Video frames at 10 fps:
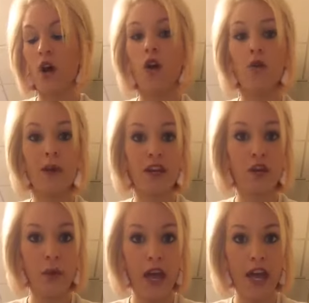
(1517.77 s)
or when
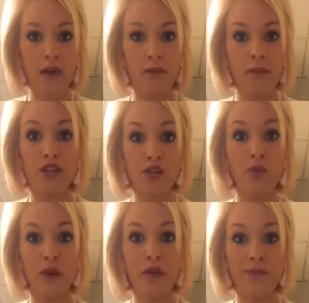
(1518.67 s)
you aim, you
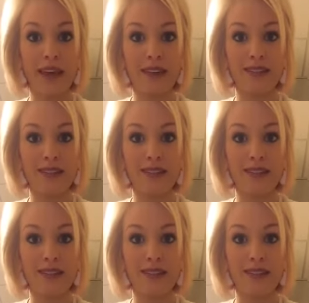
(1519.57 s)
will miss.